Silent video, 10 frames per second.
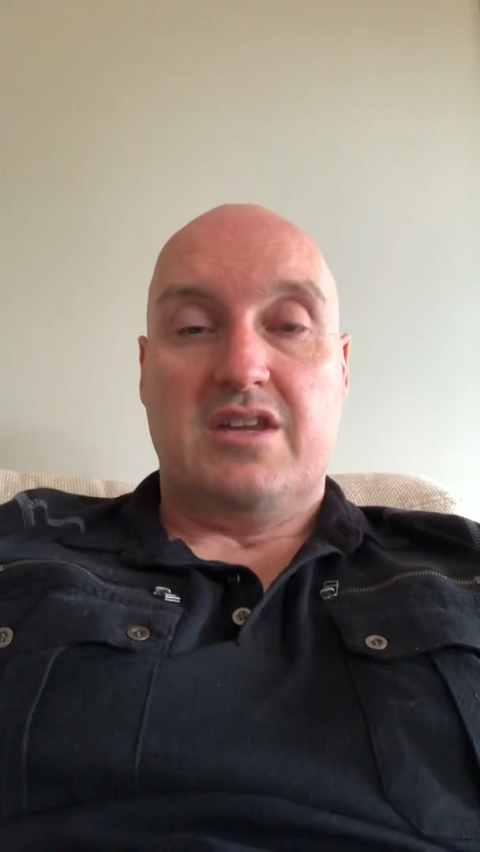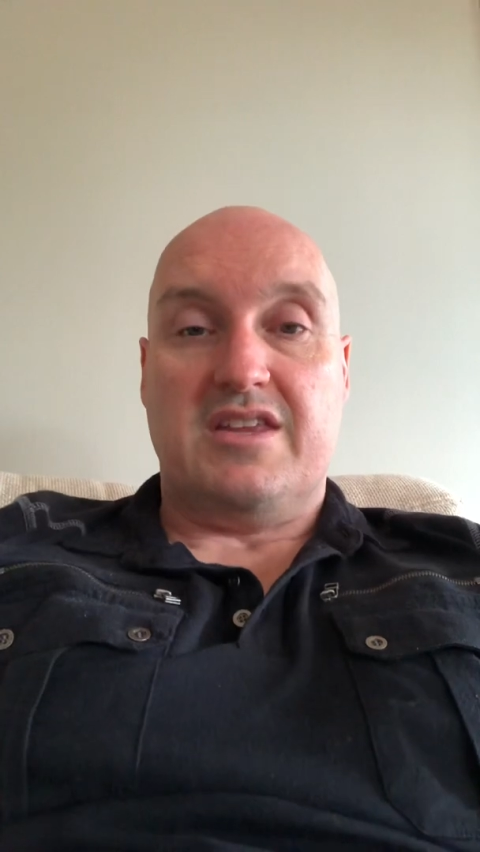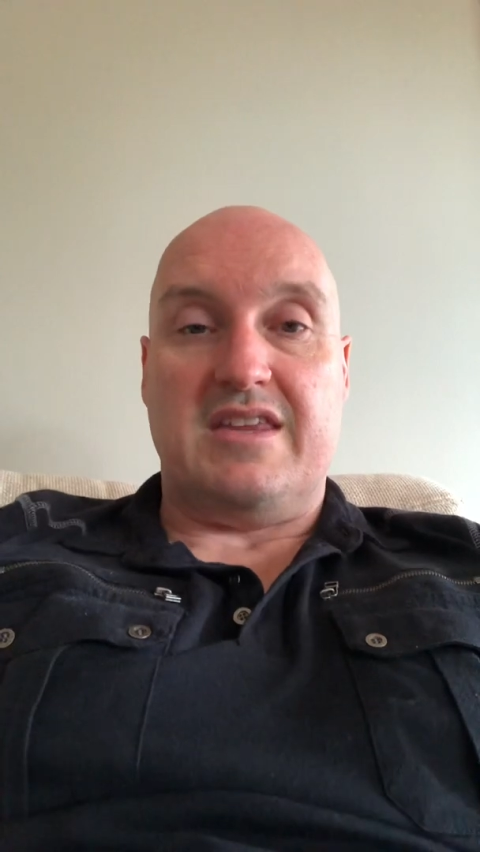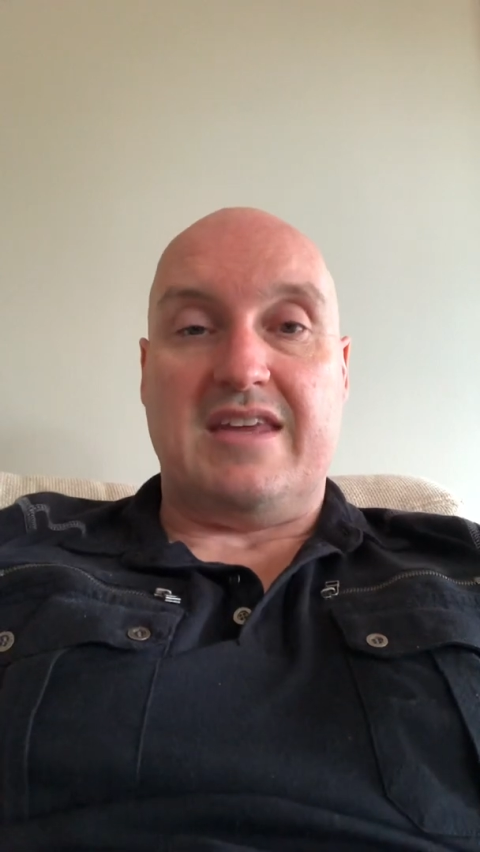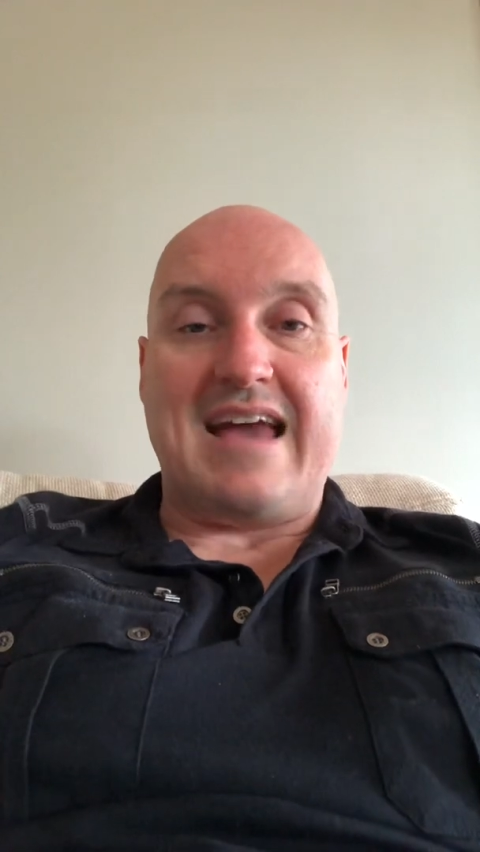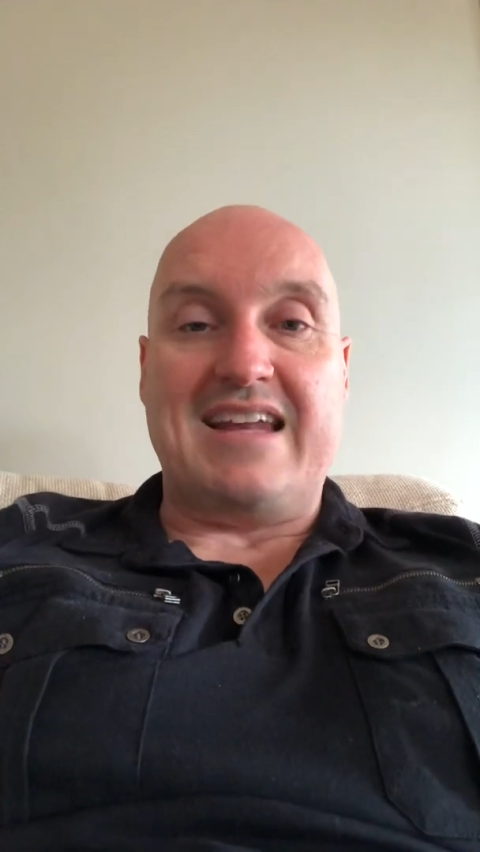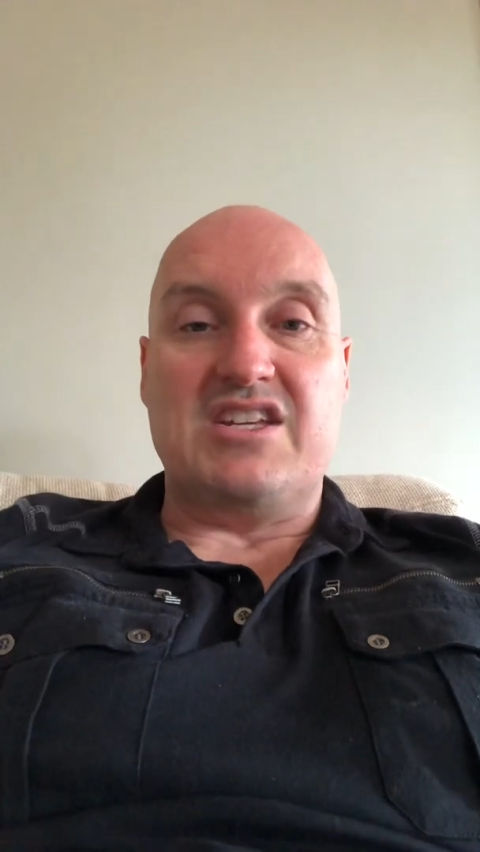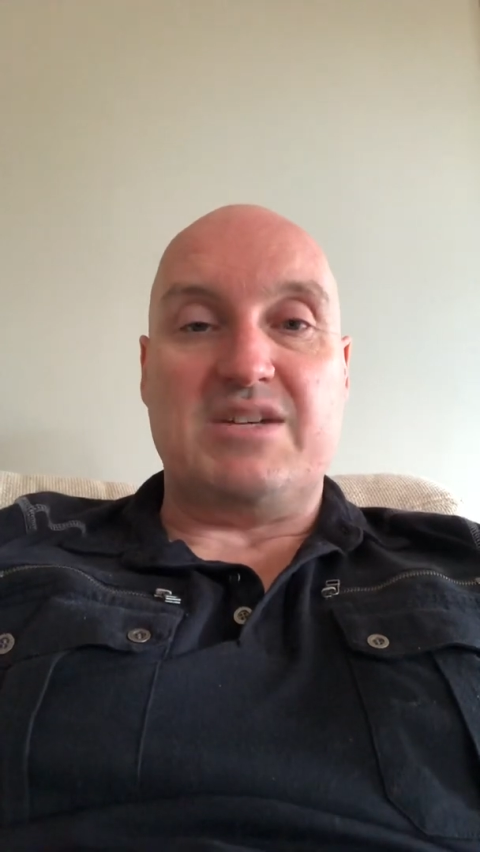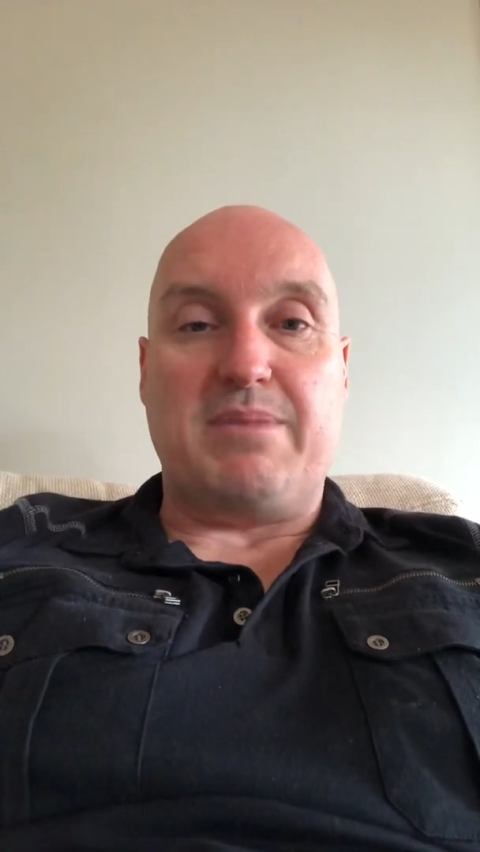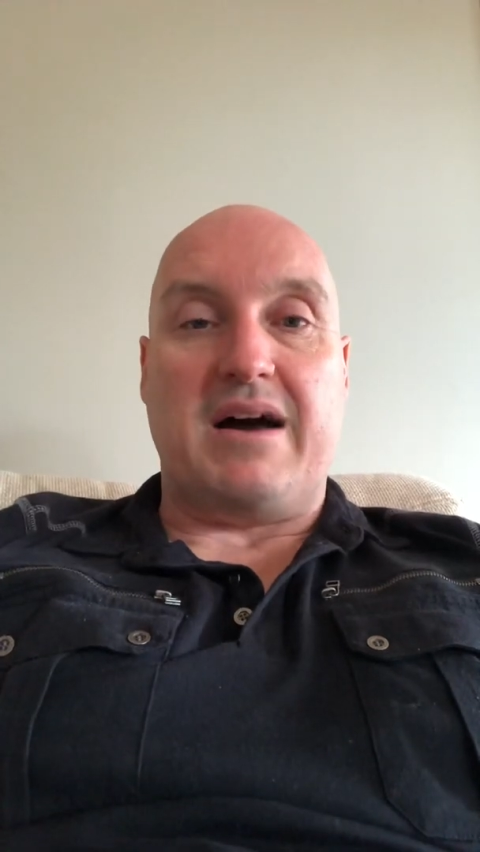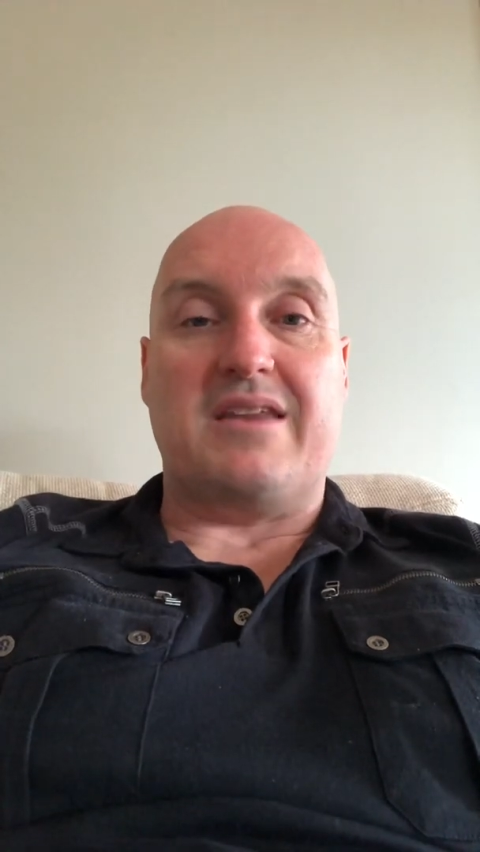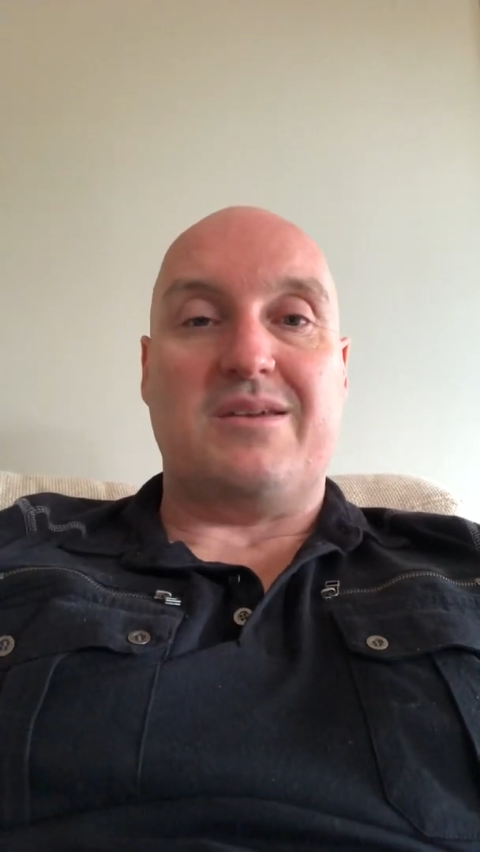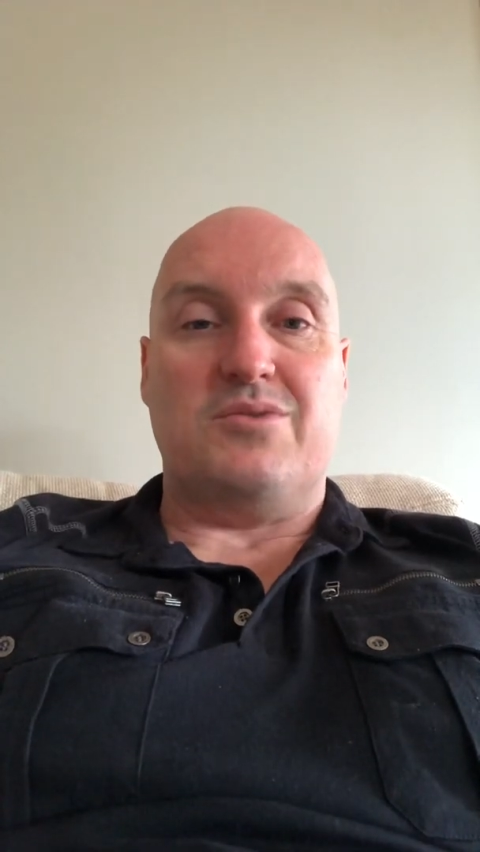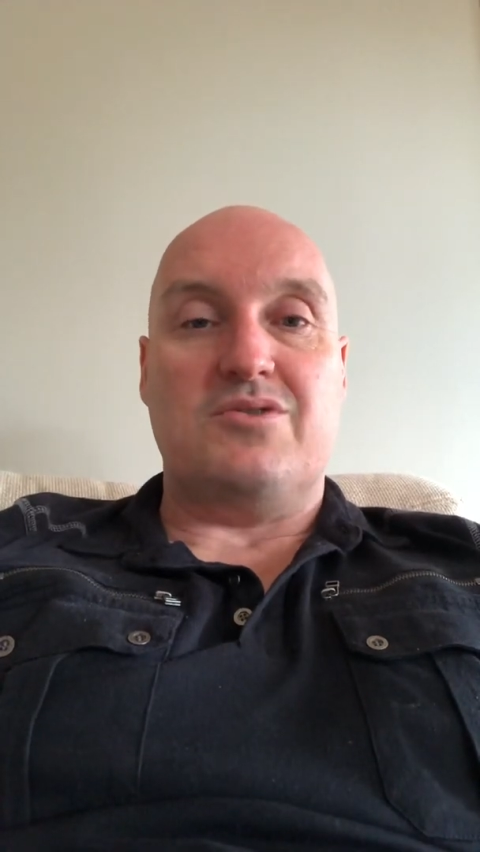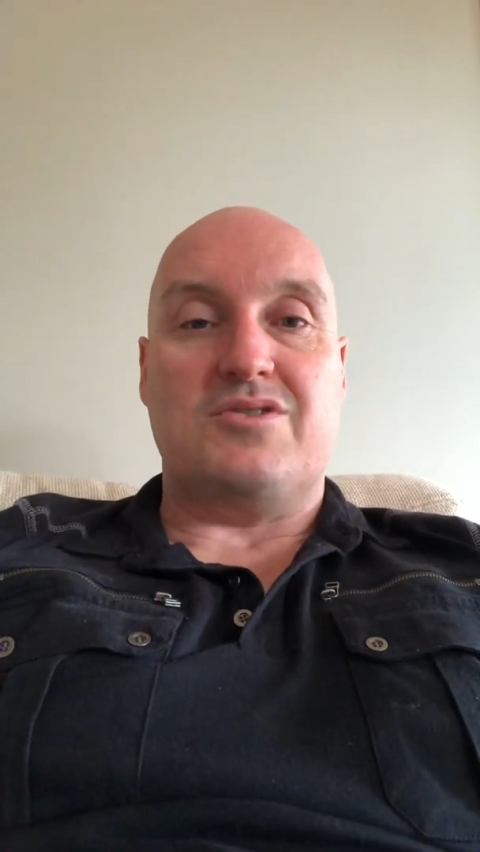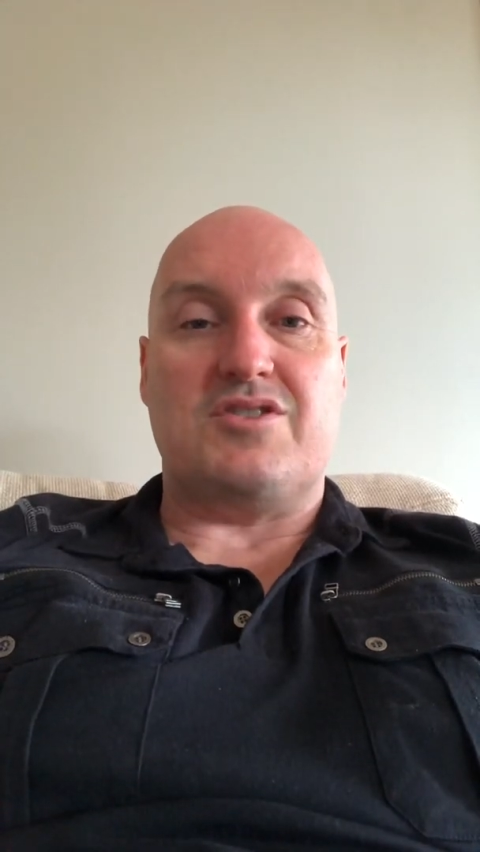The allergy part of the immune